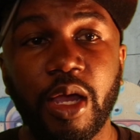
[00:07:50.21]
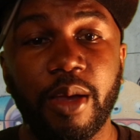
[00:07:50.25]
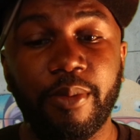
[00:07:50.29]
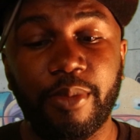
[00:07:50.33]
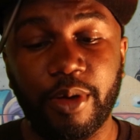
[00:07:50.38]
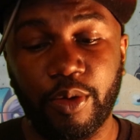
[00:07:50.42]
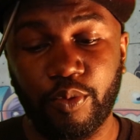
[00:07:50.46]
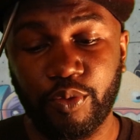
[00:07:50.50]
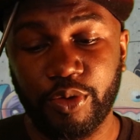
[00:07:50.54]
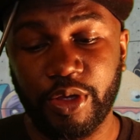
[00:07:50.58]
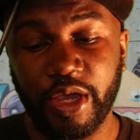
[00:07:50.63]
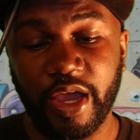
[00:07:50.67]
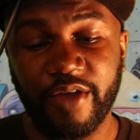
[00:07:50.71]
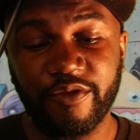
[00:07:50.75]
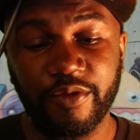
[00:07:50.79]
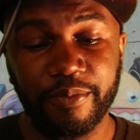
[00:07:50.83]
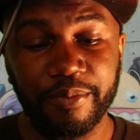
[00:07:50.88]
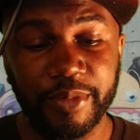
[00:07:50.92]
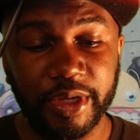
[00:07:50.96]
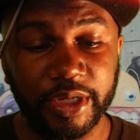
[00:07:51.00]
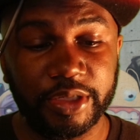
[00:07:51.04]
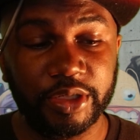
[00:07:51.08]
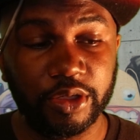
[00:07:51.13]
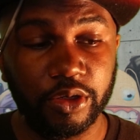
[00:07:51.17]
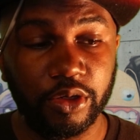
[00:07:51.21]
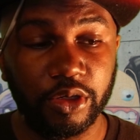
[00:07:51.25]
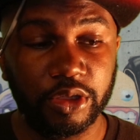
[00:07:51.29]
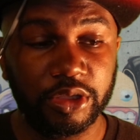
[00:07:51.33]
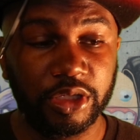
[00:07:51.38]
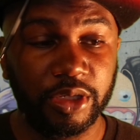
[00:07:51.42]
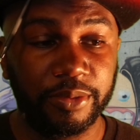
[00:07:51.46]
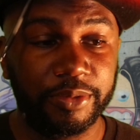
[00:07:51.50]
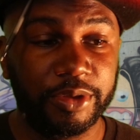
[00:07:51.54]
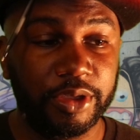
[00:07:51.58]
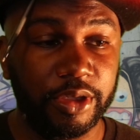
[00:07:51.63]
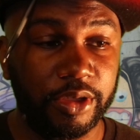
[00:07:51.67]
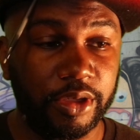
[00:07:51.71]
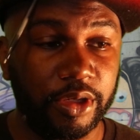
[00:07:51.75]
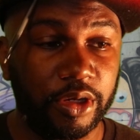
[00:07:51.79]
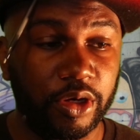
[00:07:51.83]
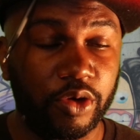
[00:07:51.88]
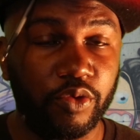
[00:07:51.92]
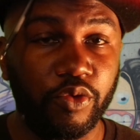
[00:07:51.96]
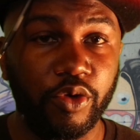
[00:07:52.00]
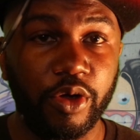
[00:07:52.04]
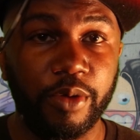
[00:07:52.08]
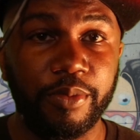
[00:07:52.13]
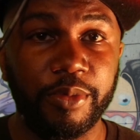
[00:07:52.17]
But when you have a mixer hooked up to your
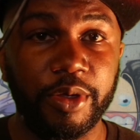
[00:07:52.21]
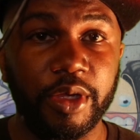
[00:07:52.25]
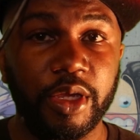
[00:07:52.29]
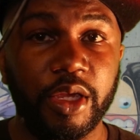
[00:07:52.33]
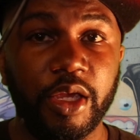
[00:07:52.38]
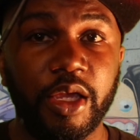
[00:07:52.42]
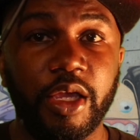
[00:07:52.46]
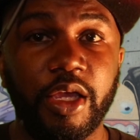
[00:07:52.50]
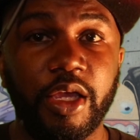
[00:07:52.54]
equipment,